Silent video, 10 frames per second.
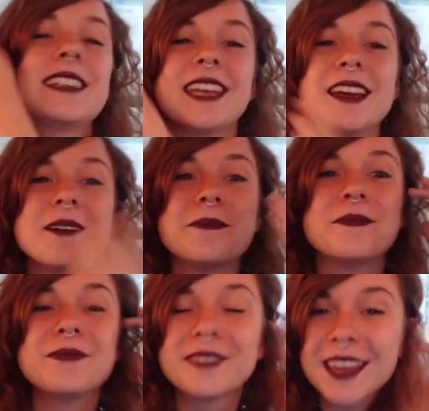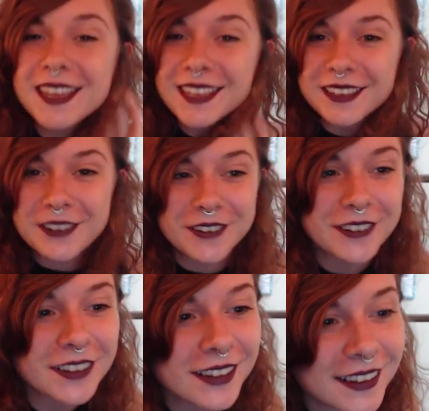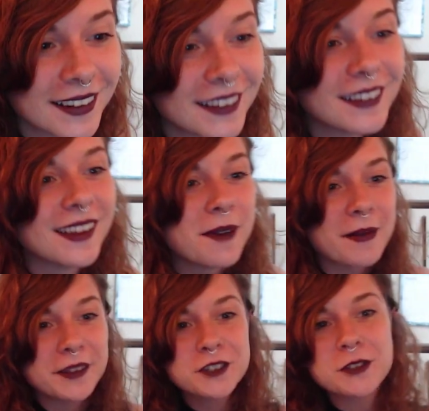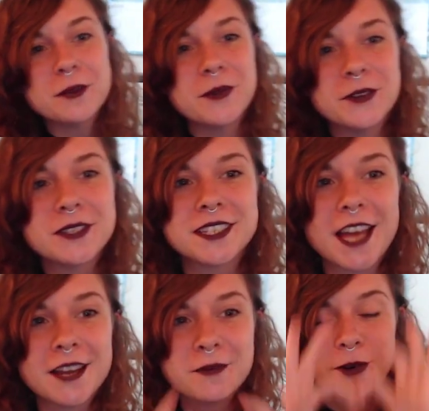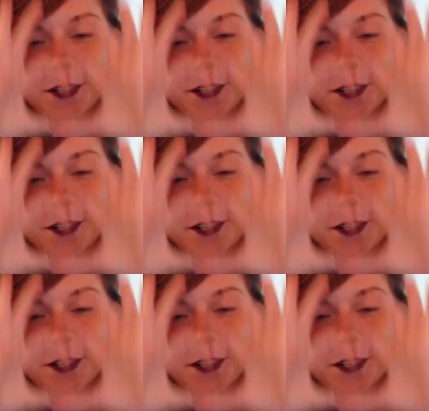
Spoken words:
damn, thank you. Maladroit Moose, 10 more